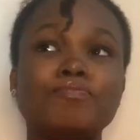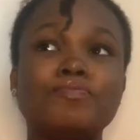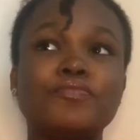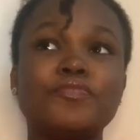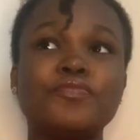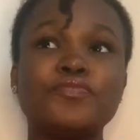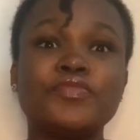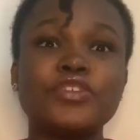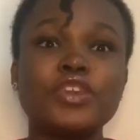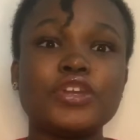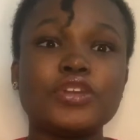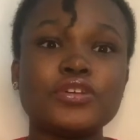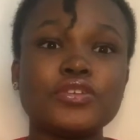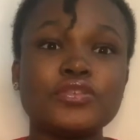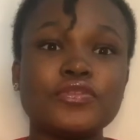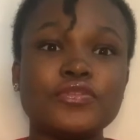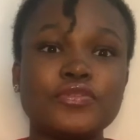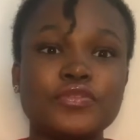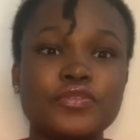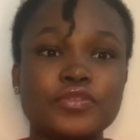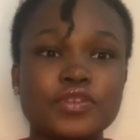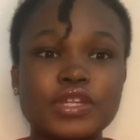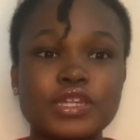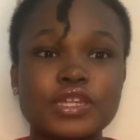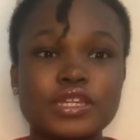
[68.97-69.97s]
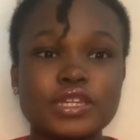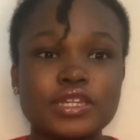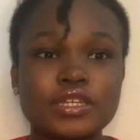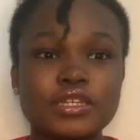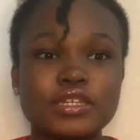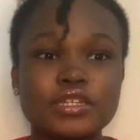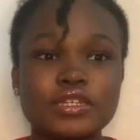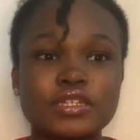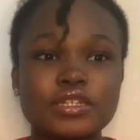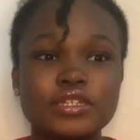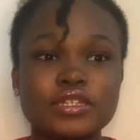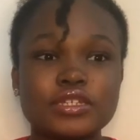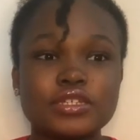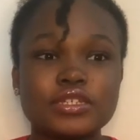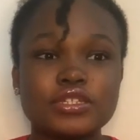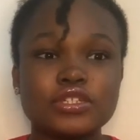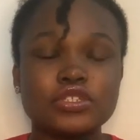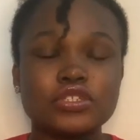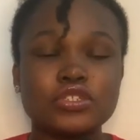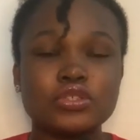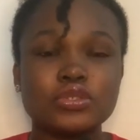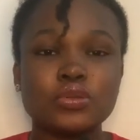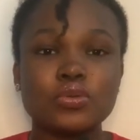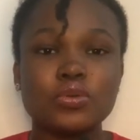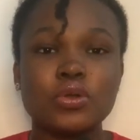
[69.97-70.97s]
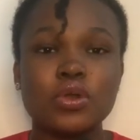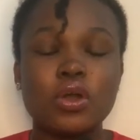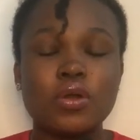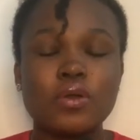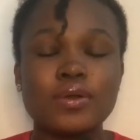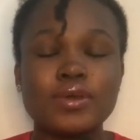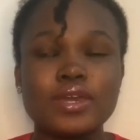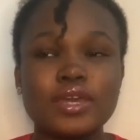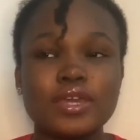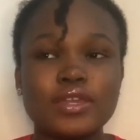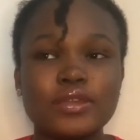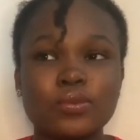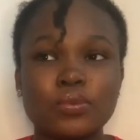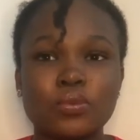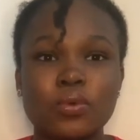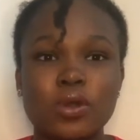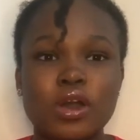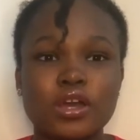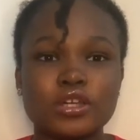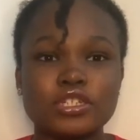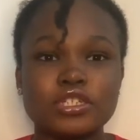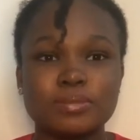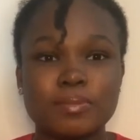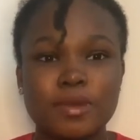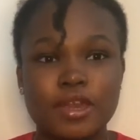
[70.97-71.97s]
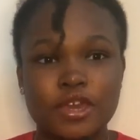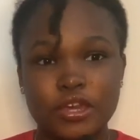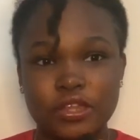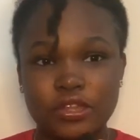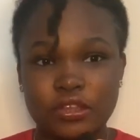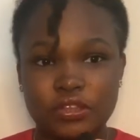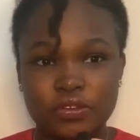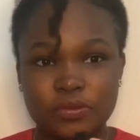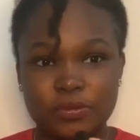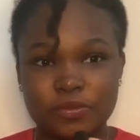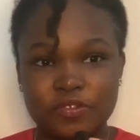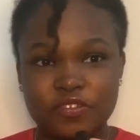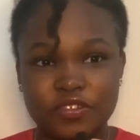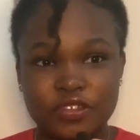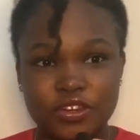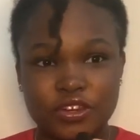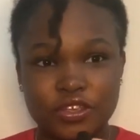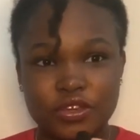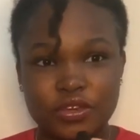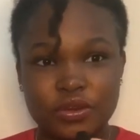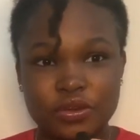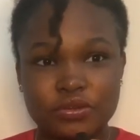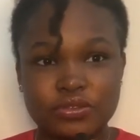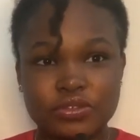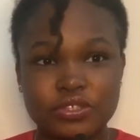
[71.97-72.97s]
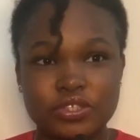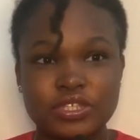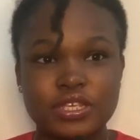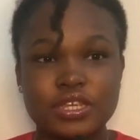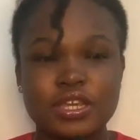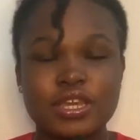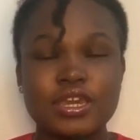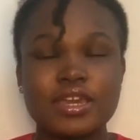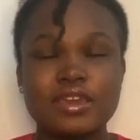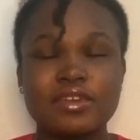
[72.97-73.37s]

feel free to go and watch my other videos.